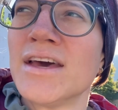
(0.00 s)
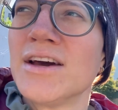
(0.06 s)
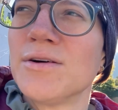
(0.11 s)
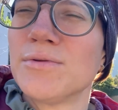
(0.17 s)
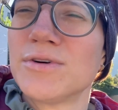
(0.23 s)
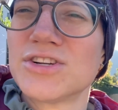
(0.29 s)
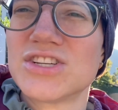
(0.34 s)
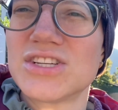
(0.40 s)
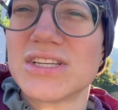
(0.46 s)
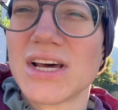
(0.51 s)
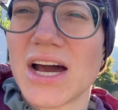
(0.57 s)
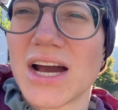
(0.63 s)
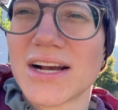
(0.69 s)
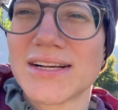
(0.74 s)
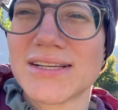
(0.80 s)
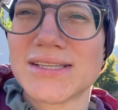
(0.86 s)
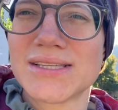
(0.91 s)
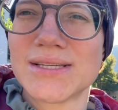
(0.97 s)
which
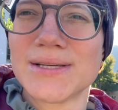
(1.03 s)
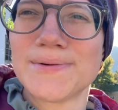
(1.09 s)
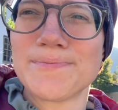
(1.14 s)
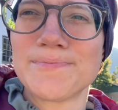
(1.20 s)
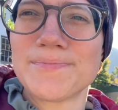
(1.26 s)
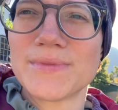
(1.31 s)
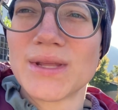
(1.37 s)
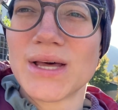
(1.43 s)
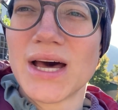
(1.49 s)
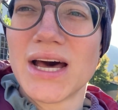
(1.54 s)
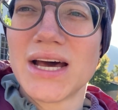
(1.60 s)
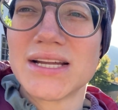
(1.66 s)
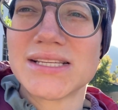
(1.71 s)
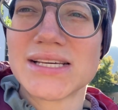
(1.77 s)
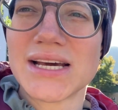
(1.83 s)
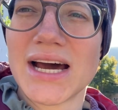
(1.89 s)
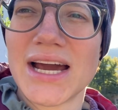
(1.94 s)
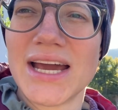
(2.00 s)
sucks
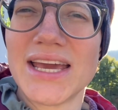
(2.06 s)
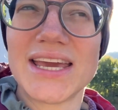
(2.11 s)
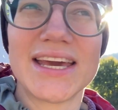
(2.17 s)
to hike